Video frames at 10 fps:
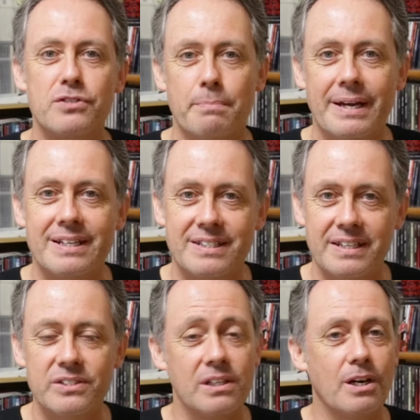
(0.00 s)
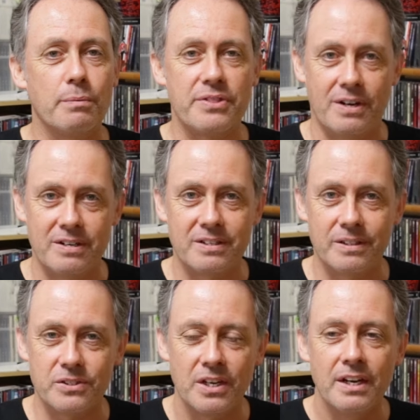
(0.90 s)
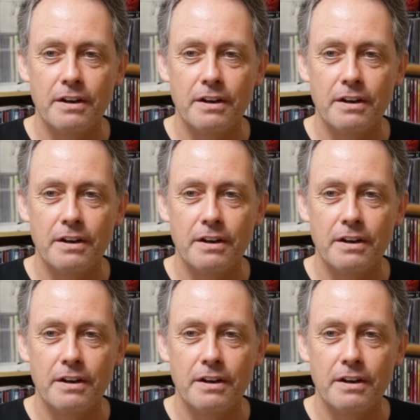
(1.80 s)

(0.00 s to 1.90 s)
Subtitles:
to magazines along with articles